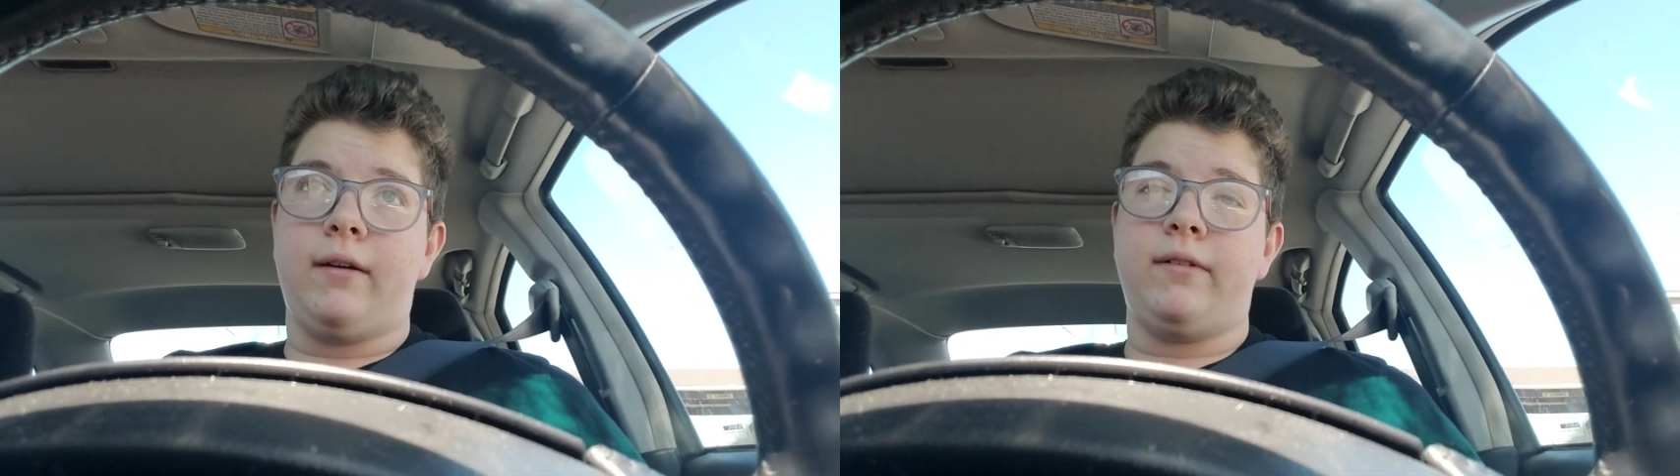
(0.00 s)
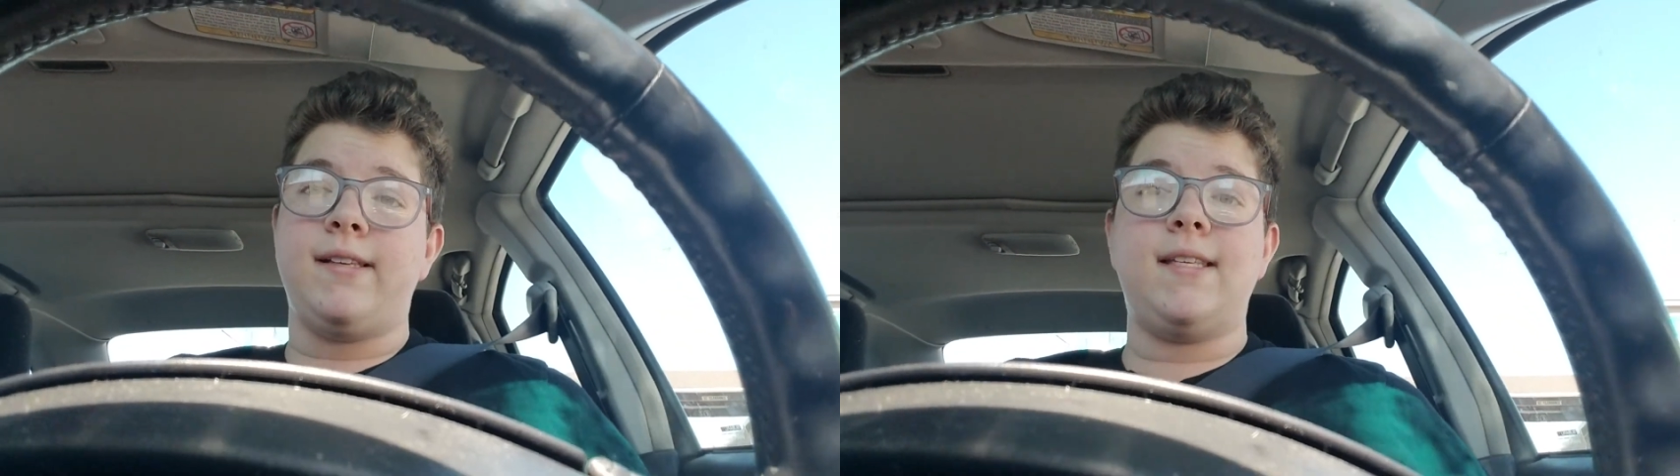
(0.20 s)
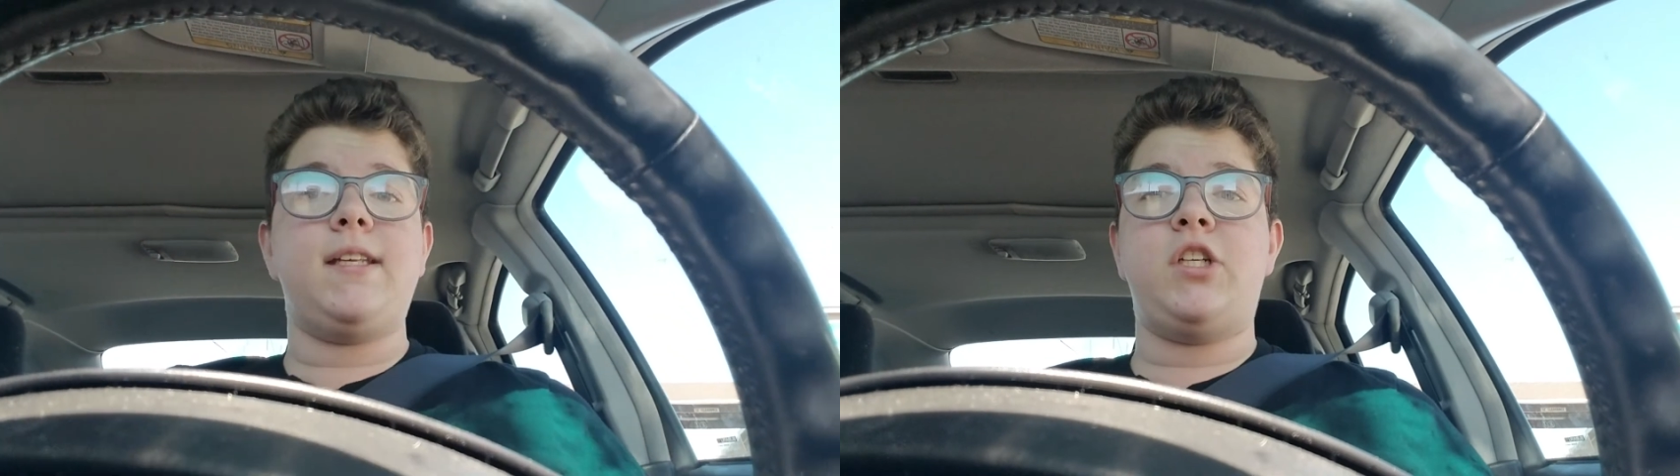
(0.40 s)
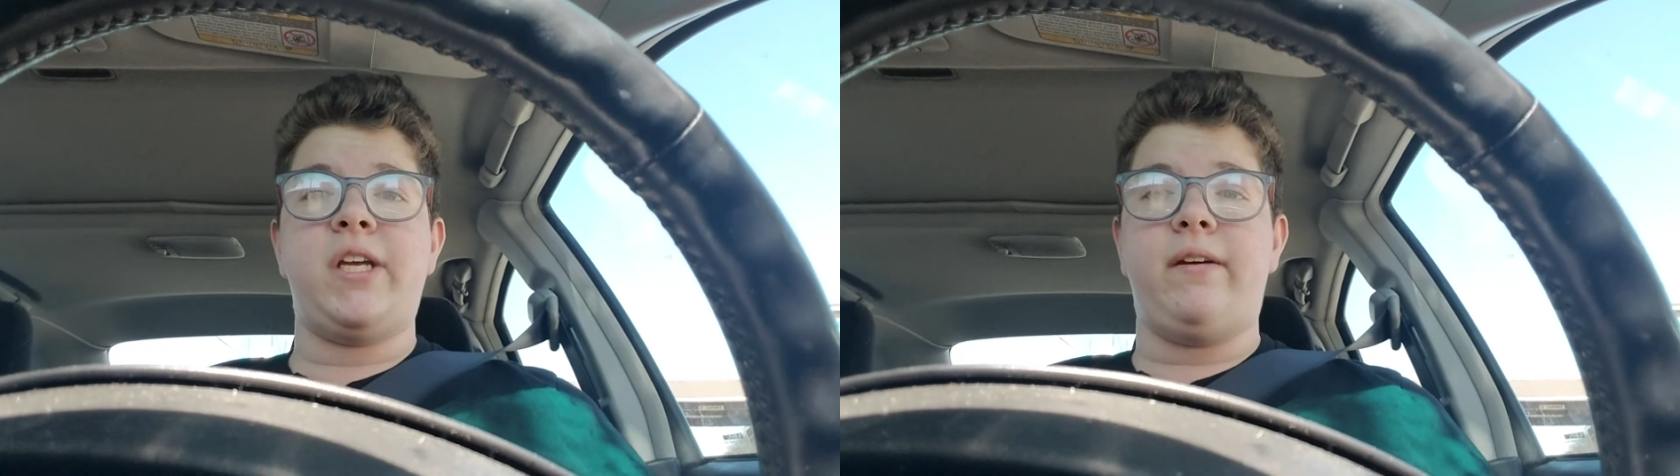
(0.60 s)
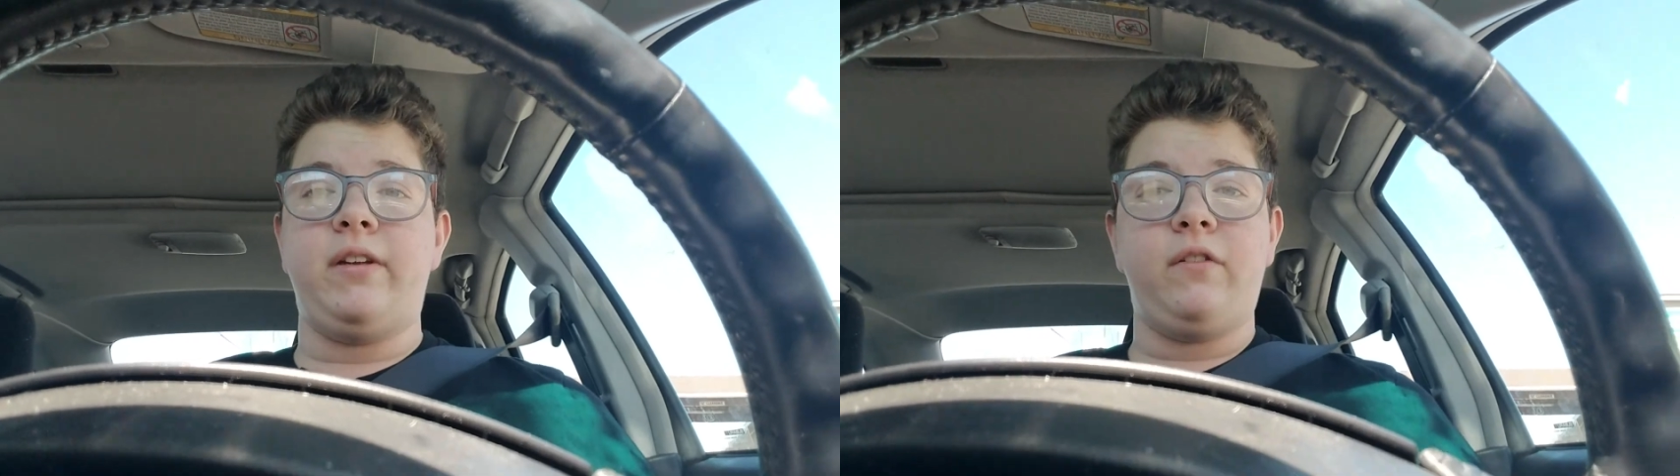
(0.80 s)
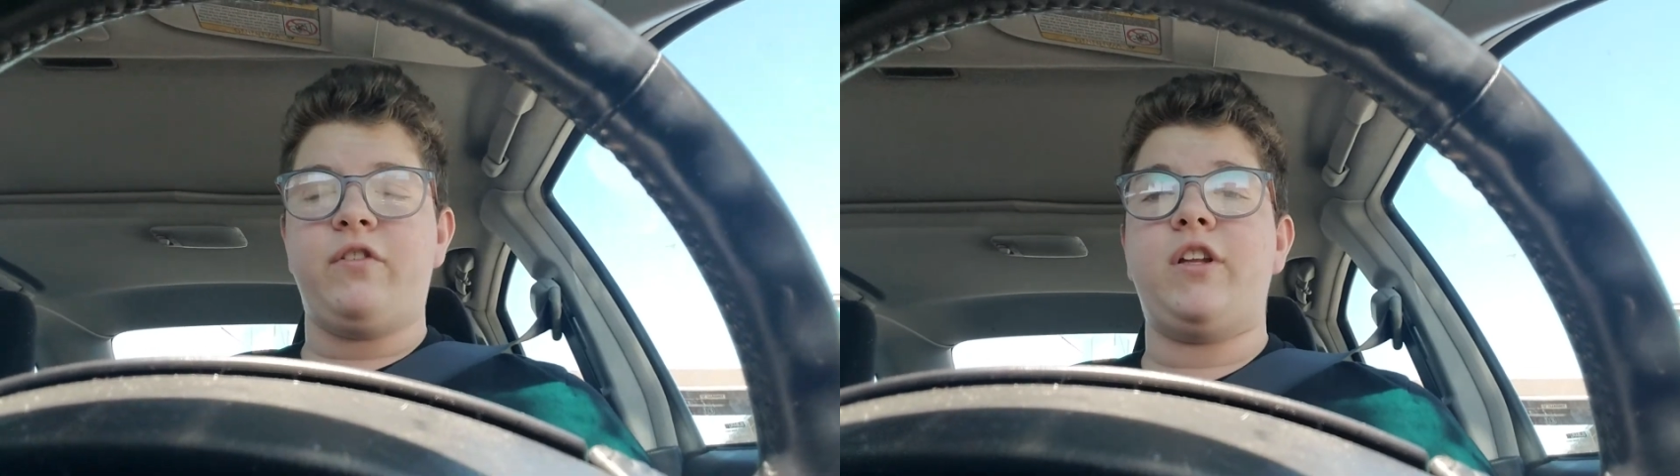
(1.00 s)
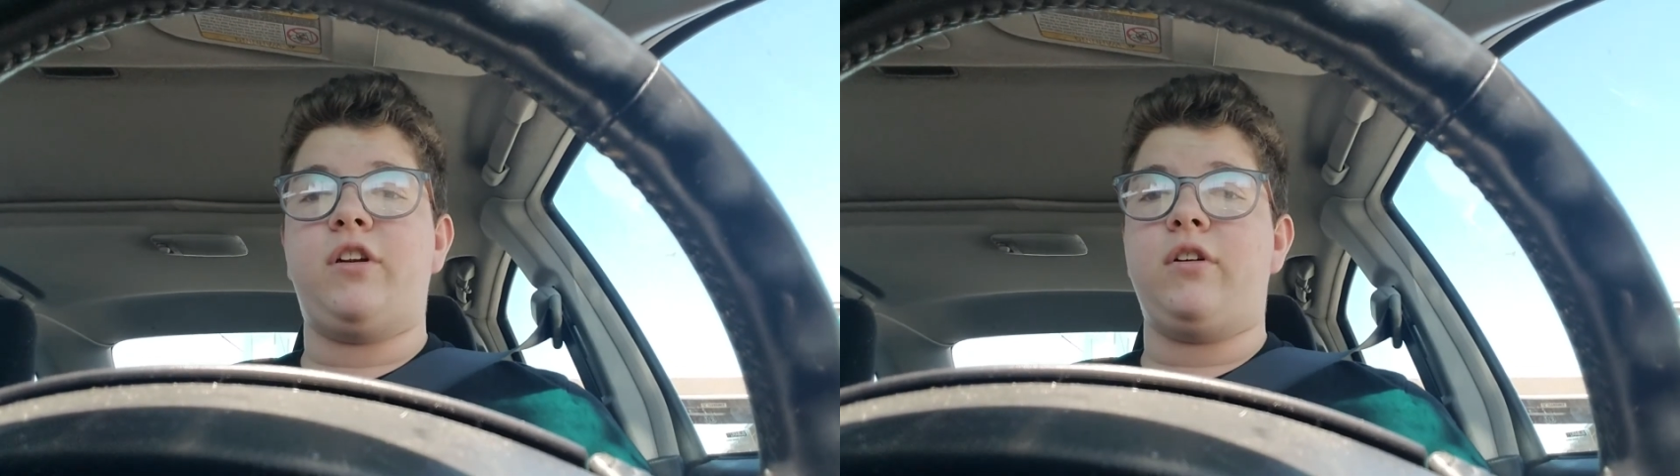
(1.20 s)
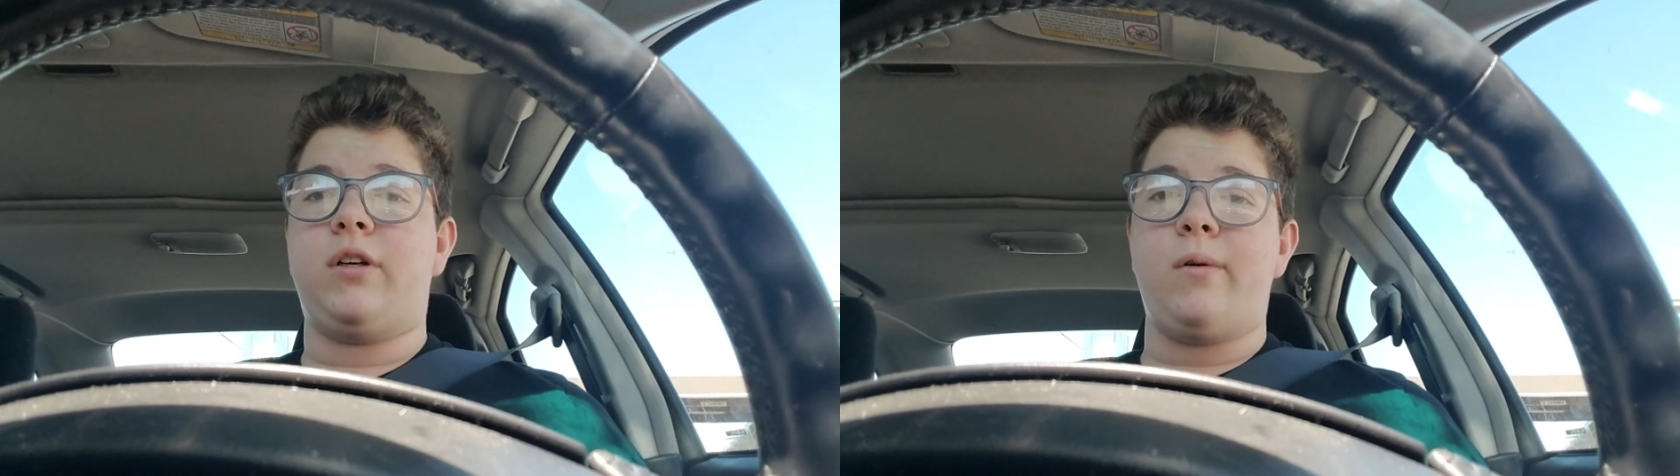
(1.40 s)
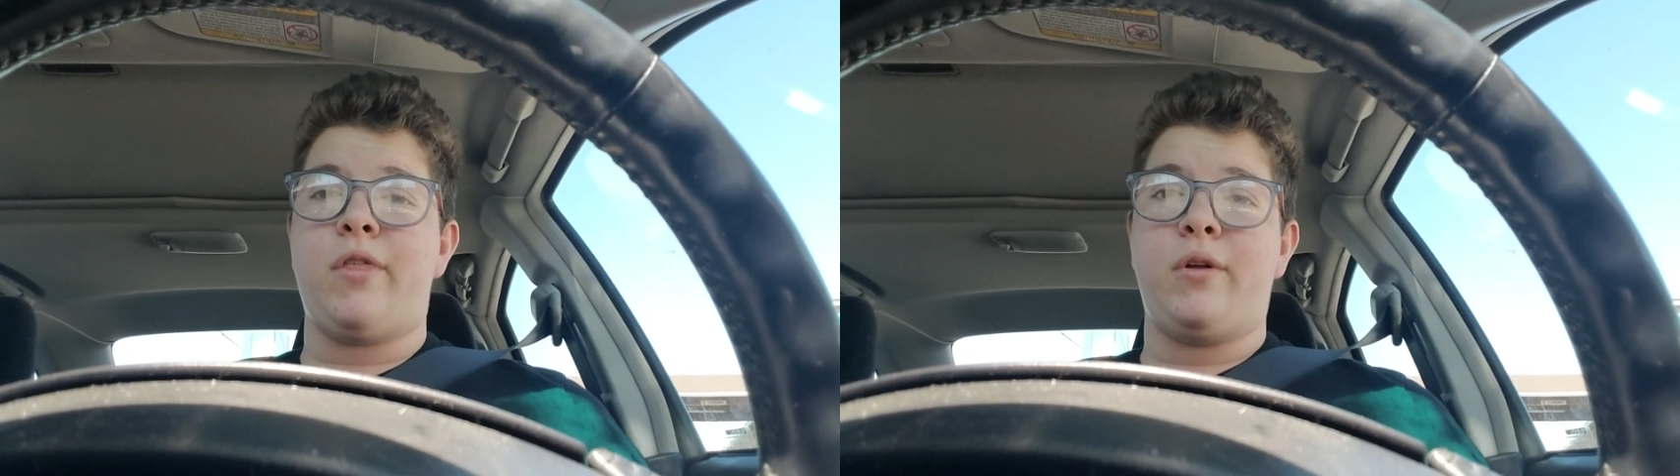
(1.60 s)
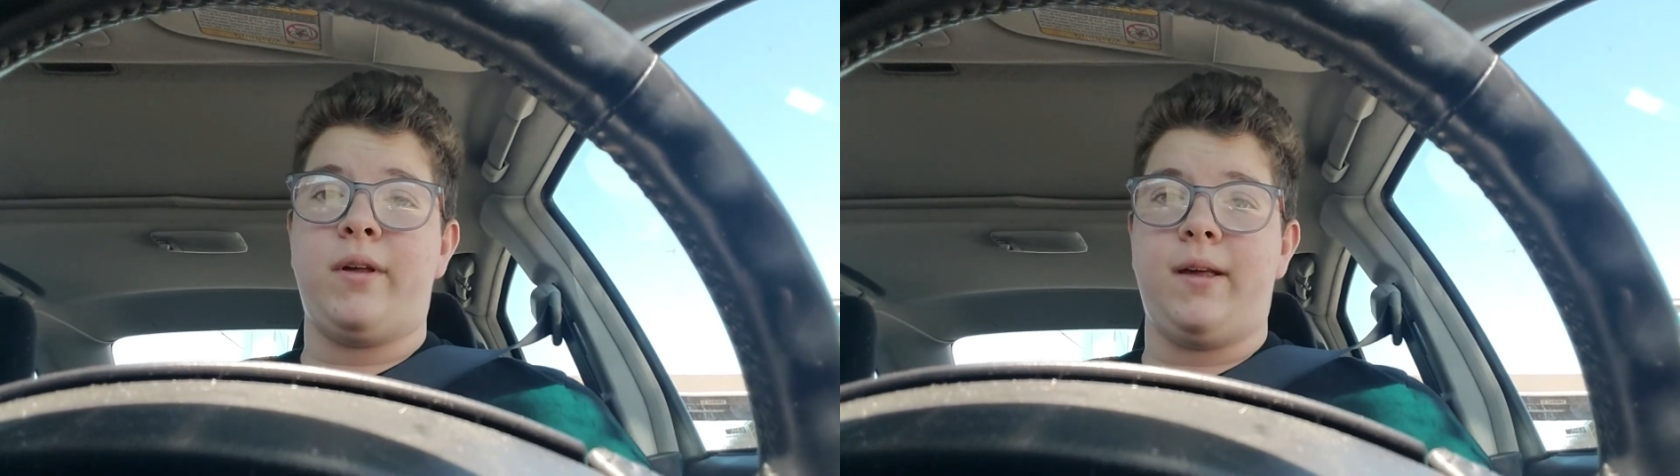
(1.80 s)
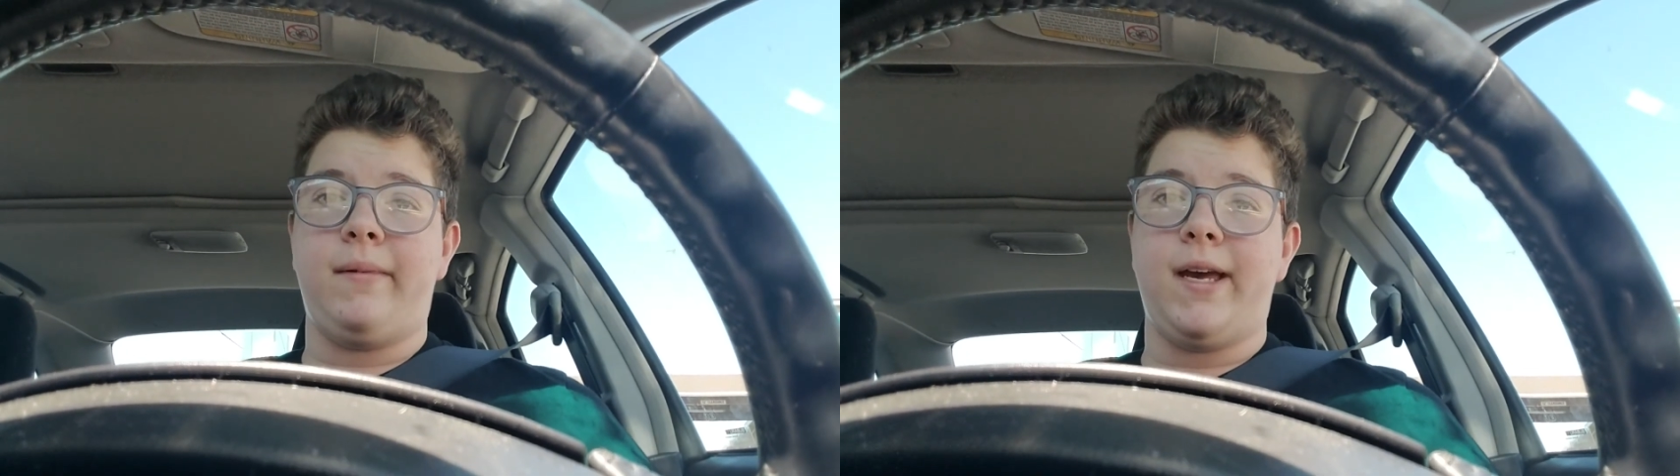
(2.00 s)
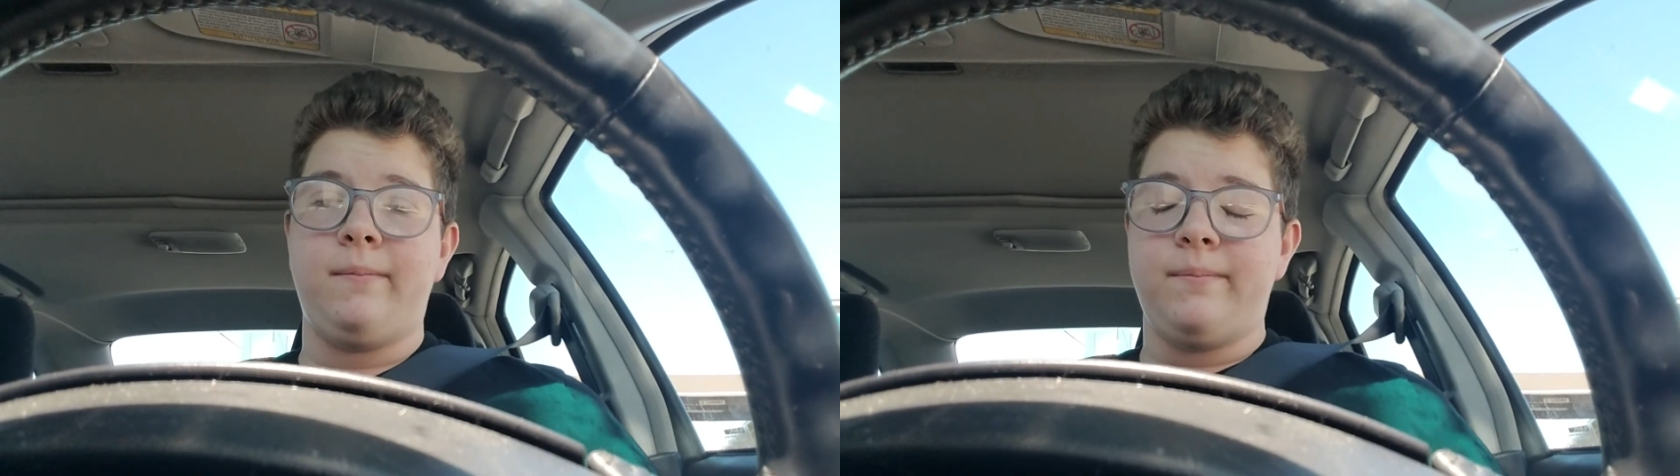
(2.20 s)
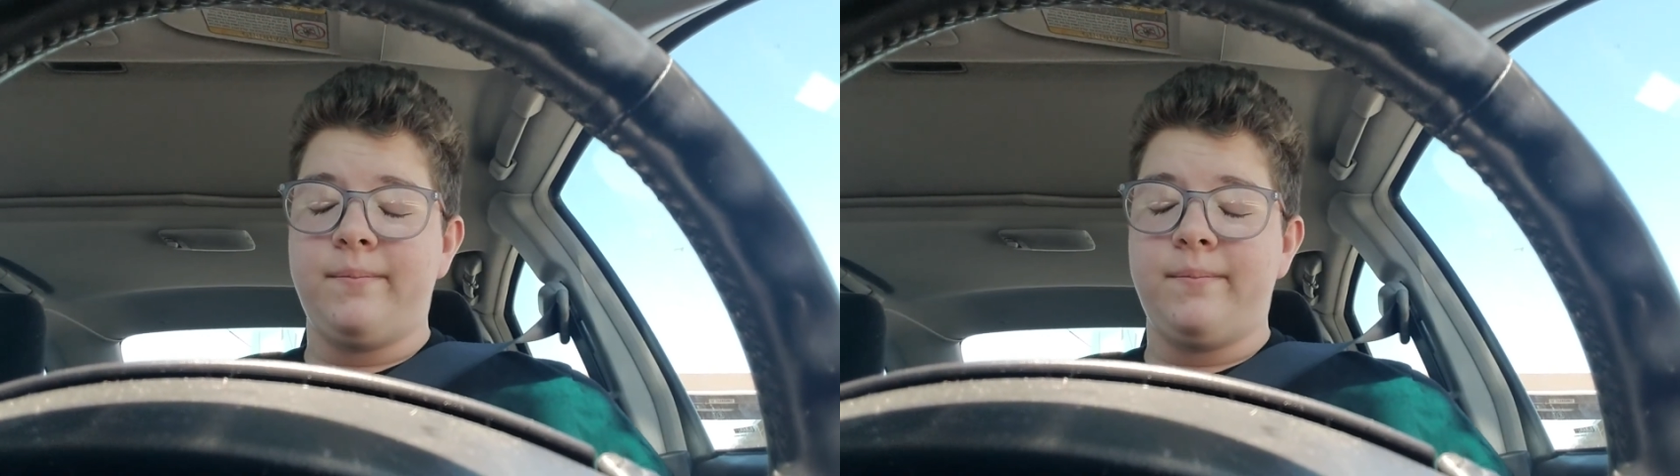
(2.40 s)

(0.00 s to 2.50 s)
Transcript: I recently shaved it for a little girl with leukemia.